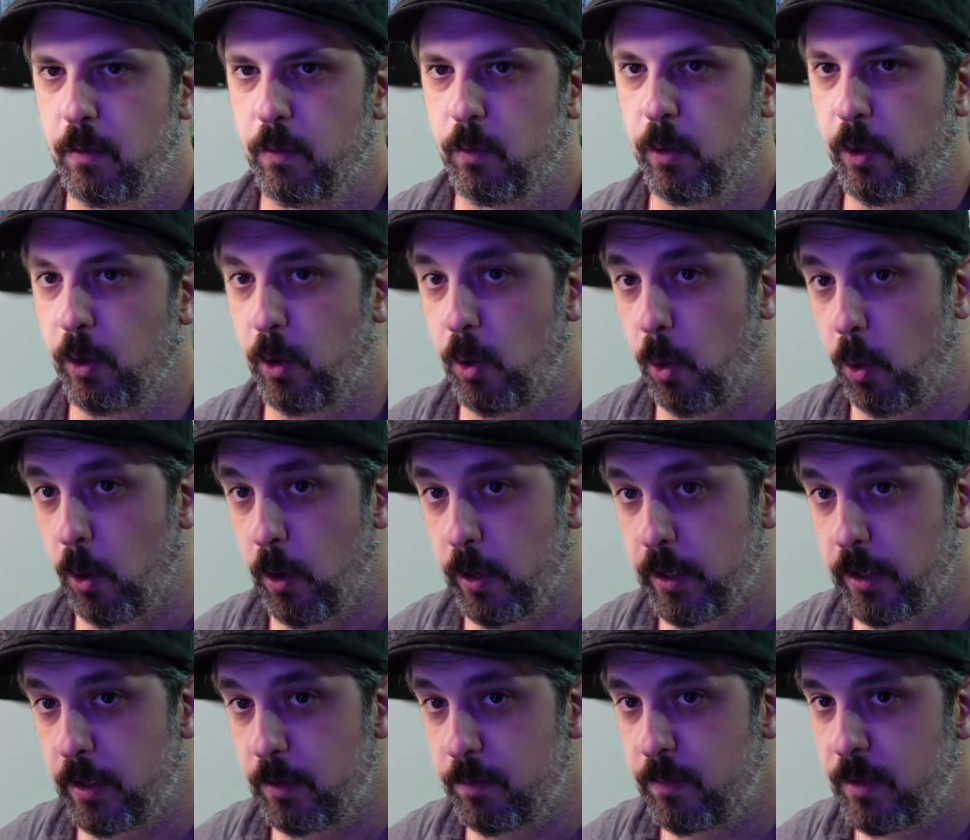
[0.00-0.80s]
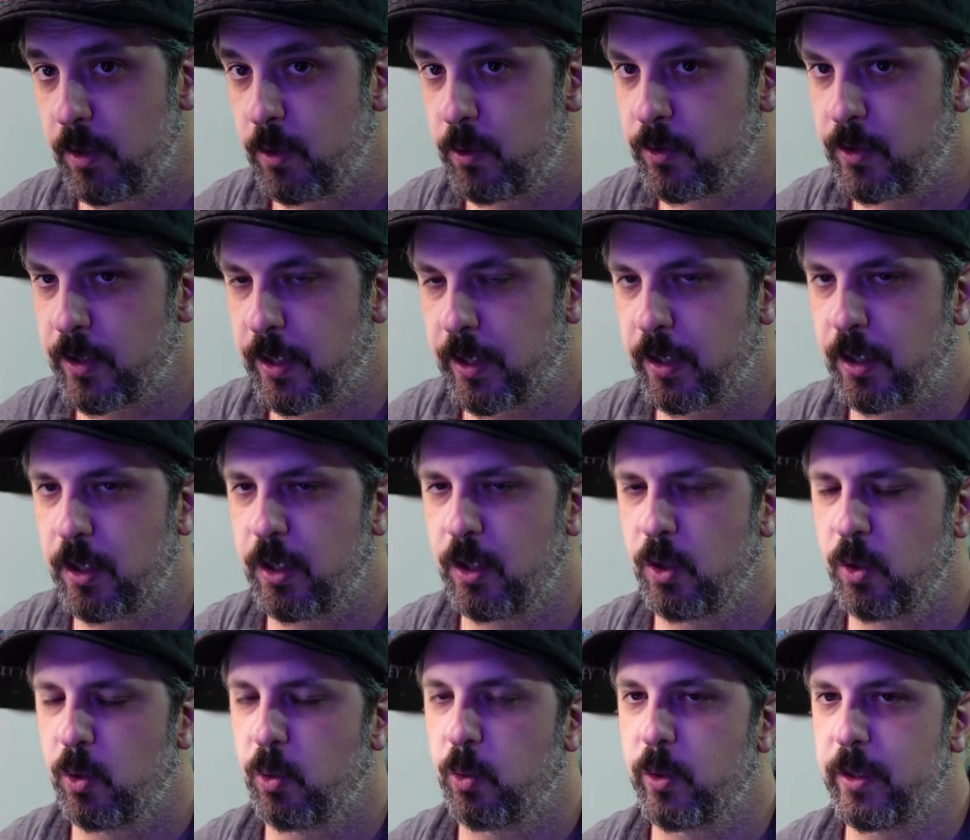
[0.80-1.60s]
recorded
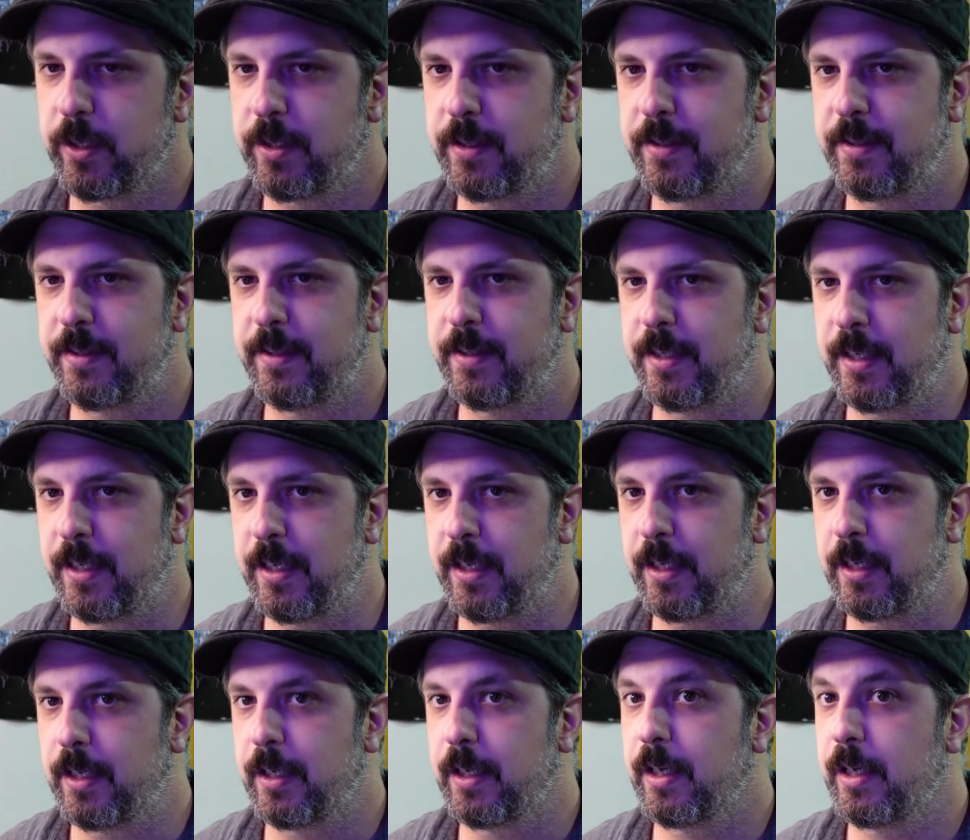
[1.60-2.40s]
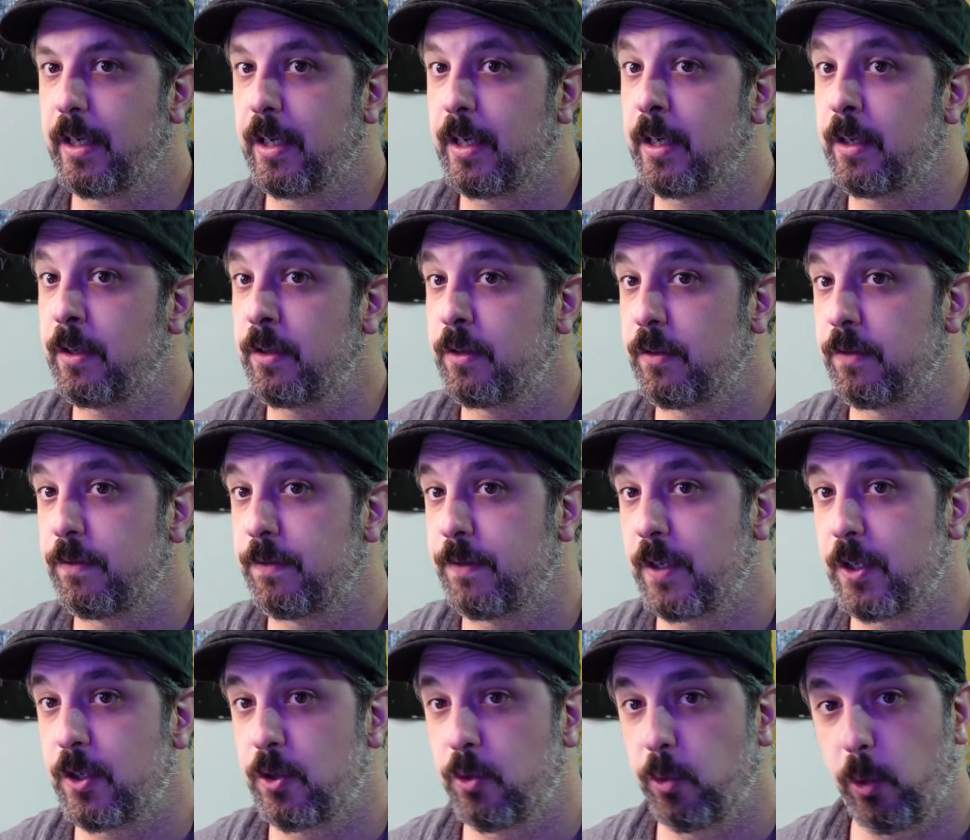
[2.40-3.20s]
music, you would see
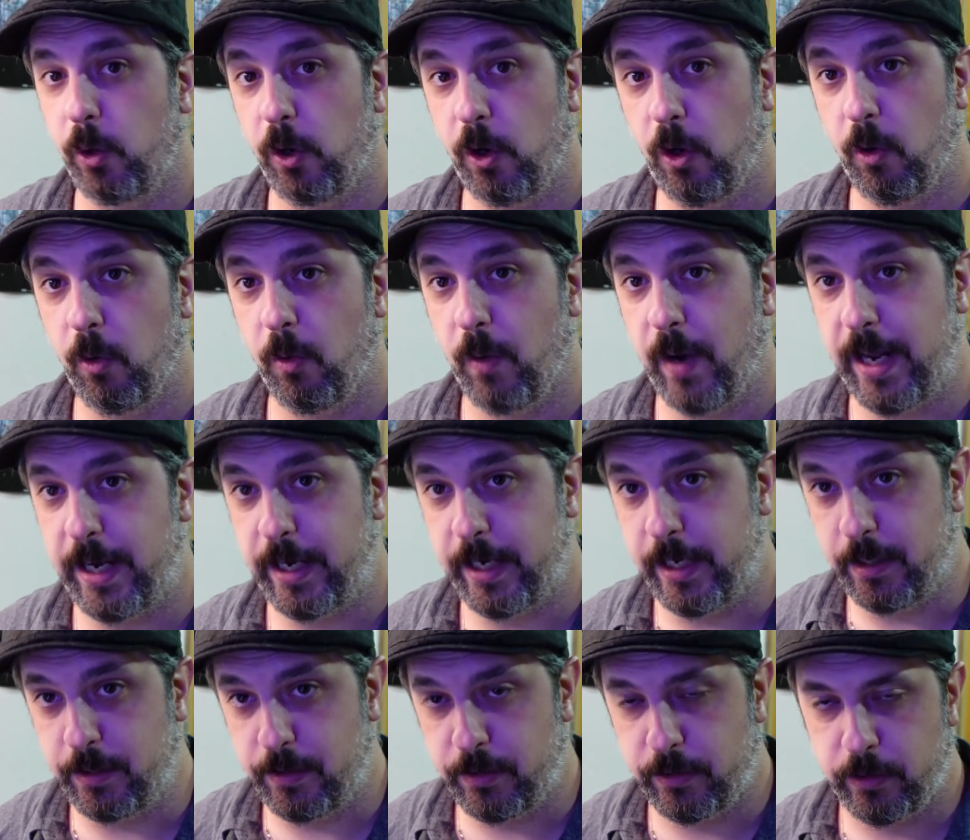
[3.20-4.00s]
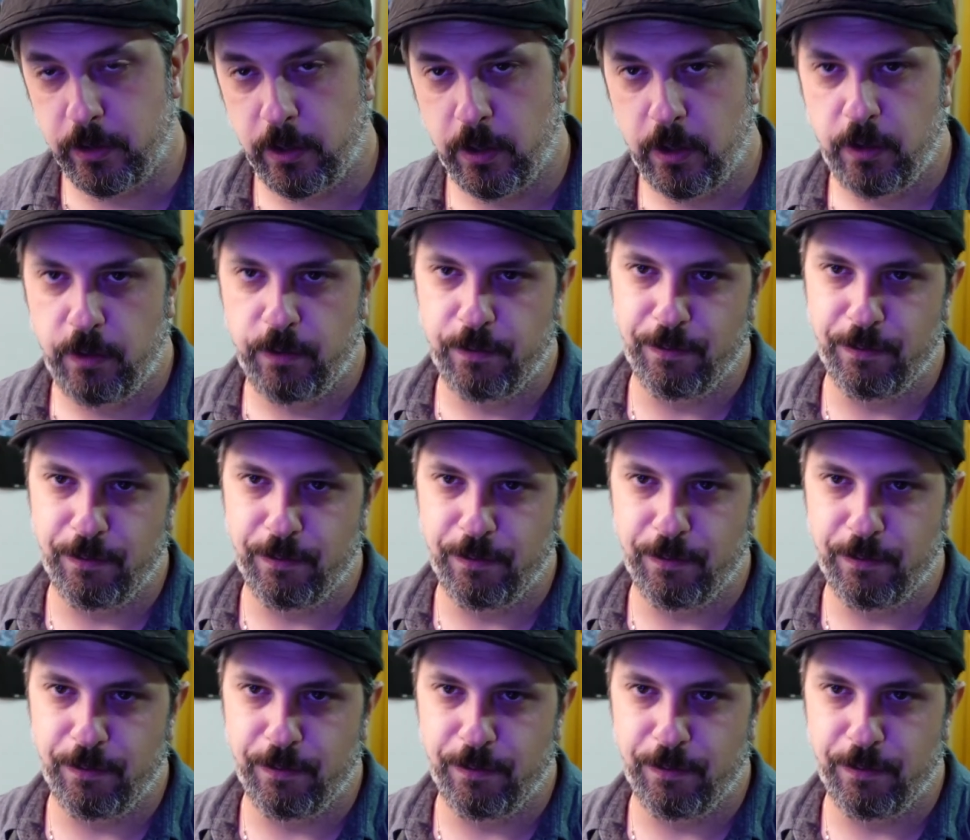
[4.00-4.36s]
individual credits